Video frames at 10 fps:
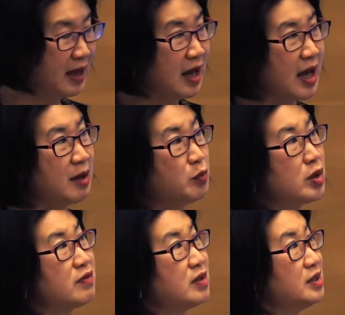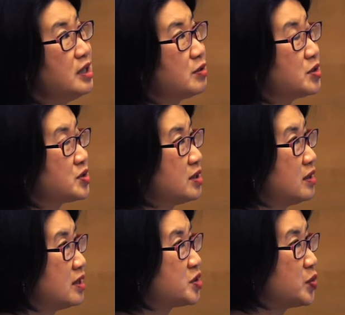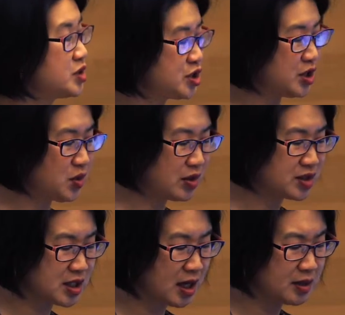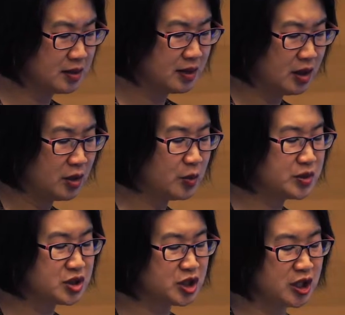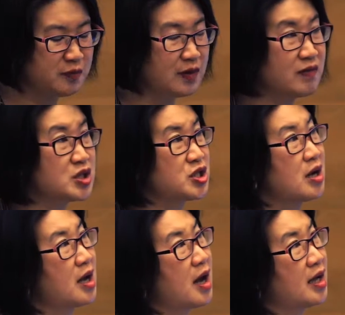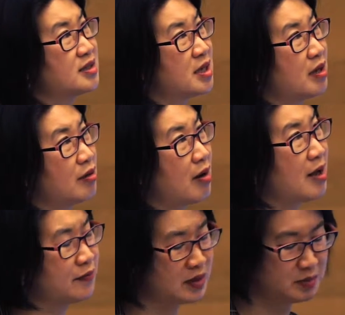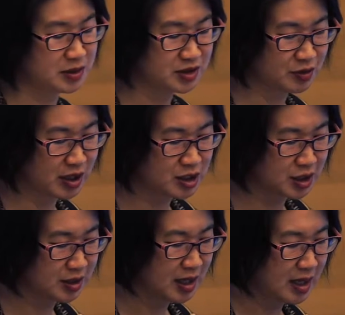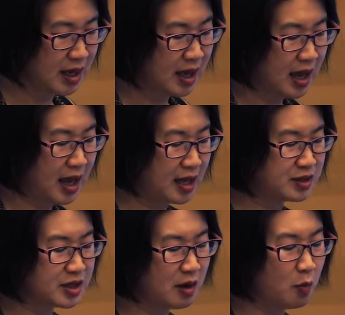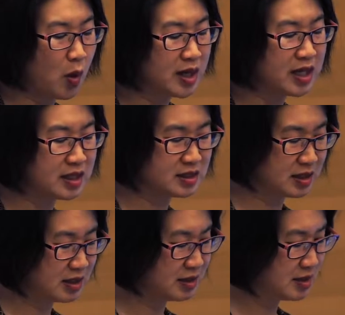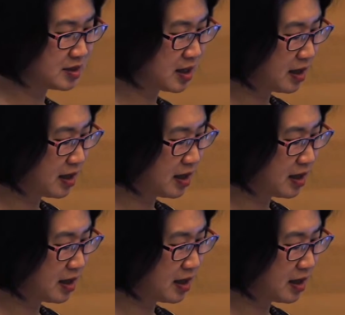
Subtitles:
And one of the leaders in this was Jin Yuanshan, who was chief of the Shanghai Telegraph Administration. And what he did is